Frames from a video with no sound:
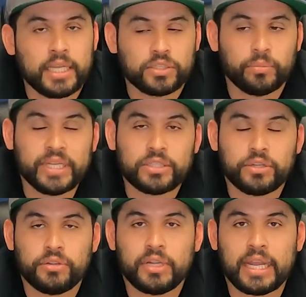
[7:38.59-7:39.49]
So make
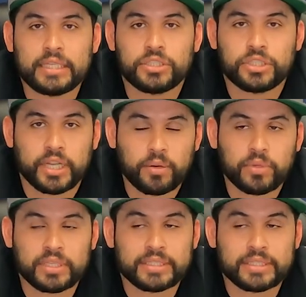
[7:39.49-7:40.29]
sure you guys check with the